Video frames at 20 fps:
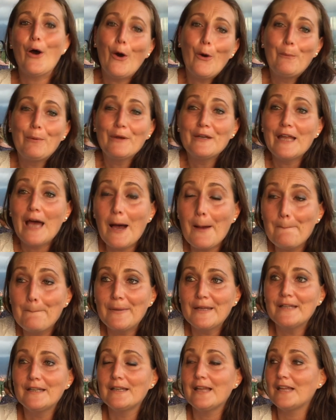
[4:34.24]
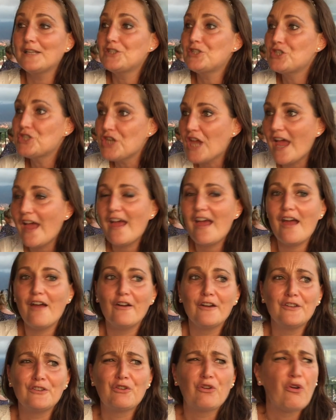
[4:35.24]
open up and share
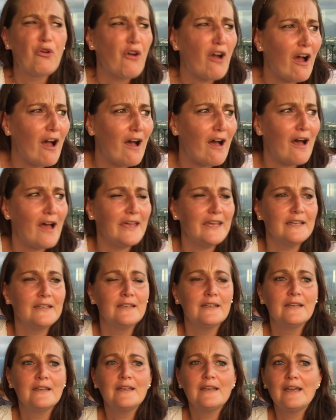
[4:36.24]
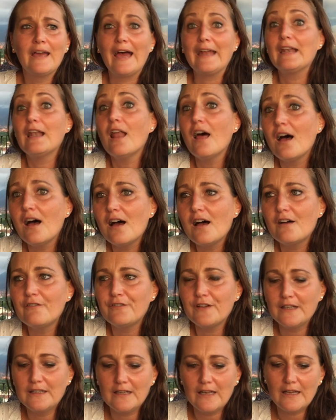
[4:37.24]
and cry and laugh,
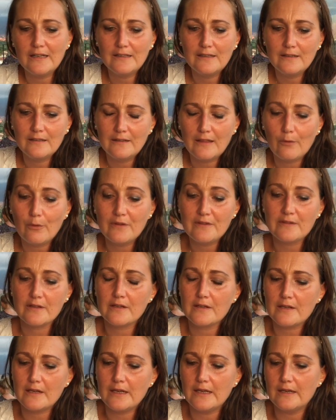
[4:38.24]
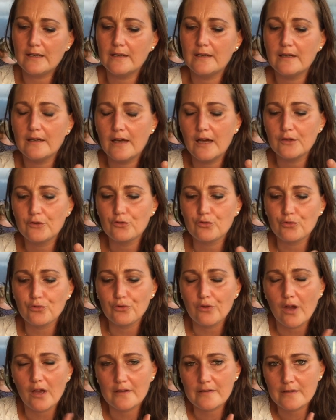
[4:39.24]
and there was a
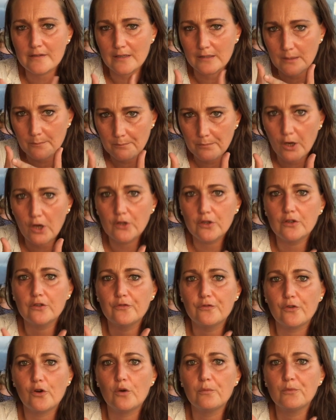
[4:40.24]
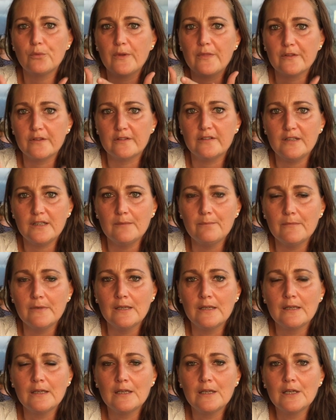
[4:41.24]
trust and a bond formed with the team,
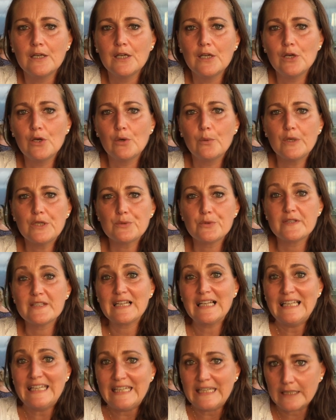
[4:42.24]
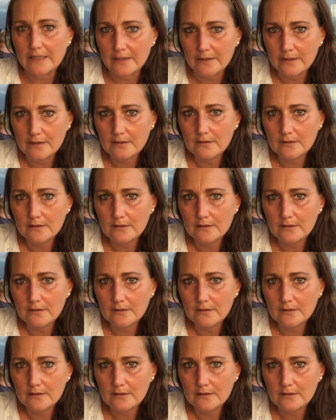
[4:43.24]
which was clean.